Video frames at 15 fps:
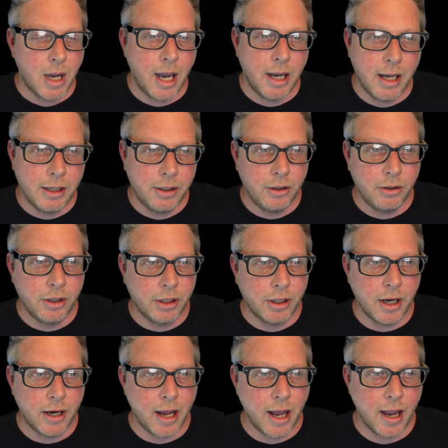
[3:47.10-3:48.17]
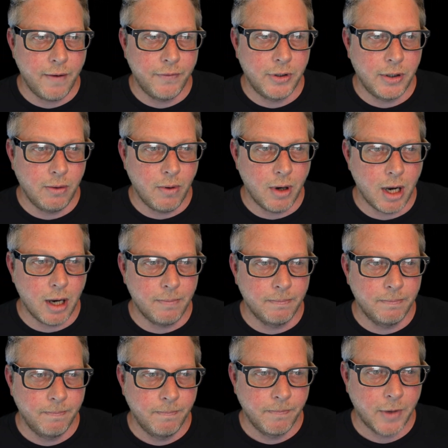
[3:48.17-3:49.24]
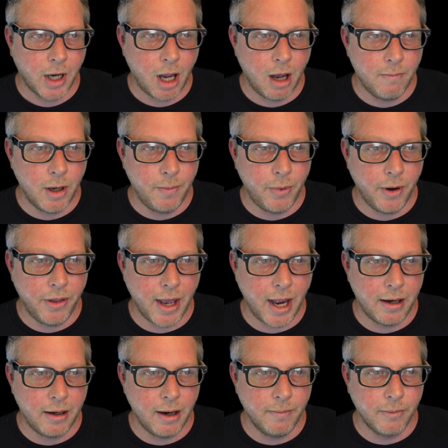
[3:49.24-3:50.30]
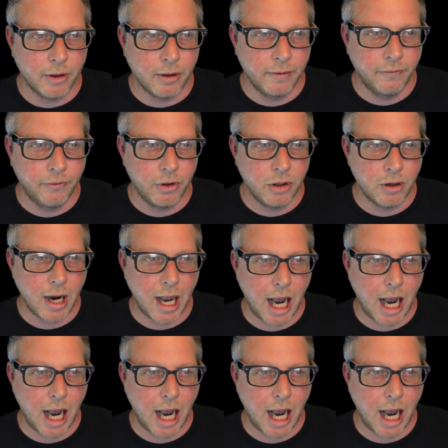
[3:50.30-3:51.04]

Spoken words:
guess you're just gonna have to come up with that number for your